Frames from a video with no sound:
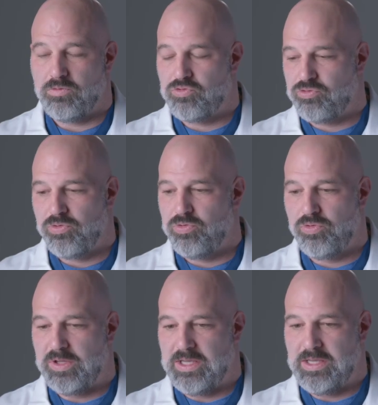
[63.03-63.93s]

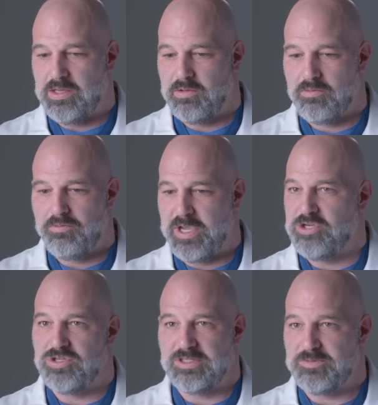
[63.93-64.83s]
truly
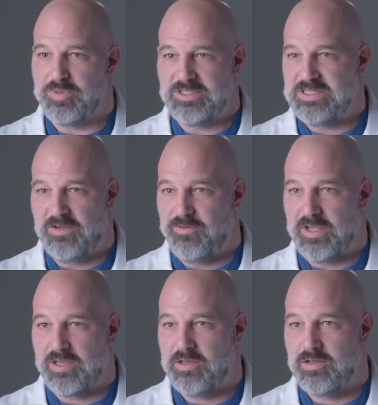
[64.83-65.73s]

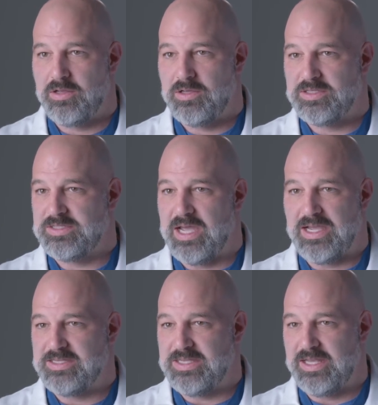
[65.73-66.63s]
patient-specific
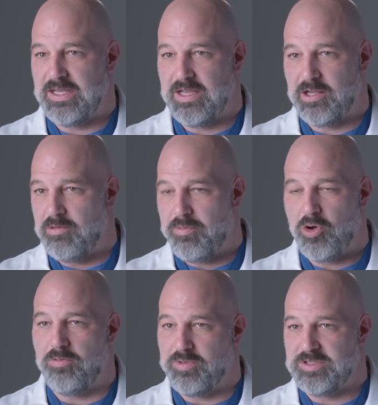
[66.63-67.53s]
sizing and
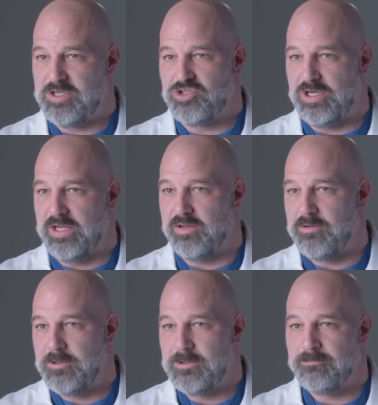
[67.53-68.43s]
component positioning
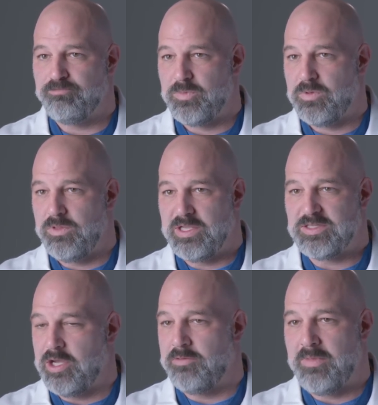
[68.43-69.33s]

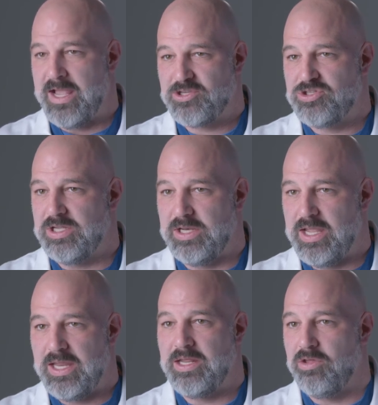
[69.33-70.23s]
that's unmatched
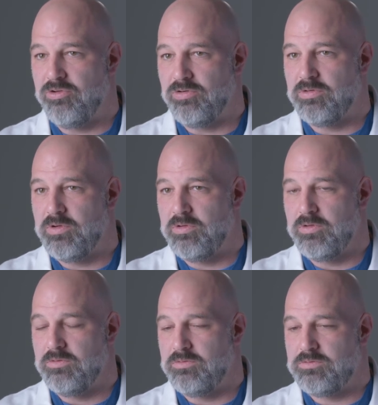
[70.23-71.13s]
in any other
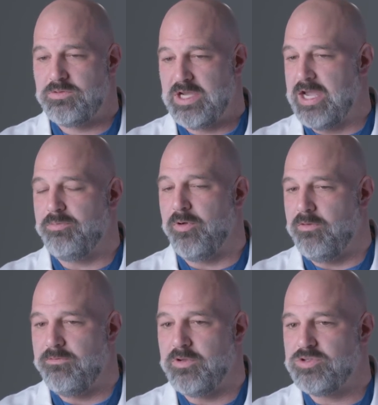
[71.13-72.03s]
type
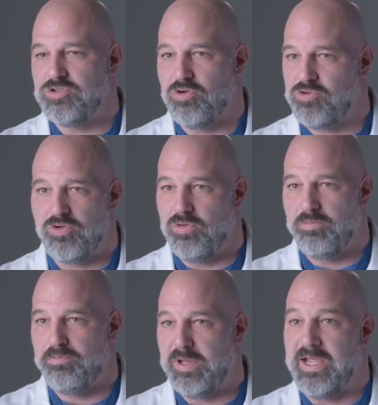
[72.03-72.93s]
of
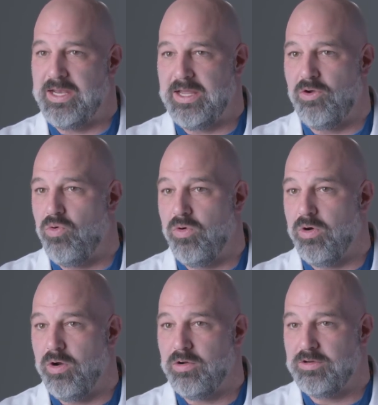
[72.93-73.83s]
surgical planning
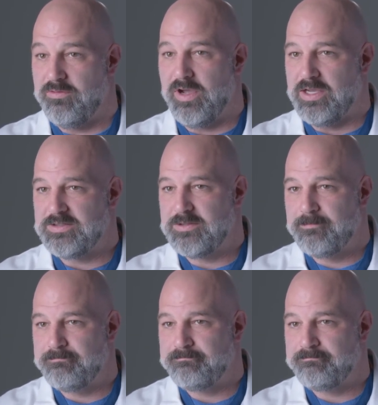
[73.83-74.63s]
or device.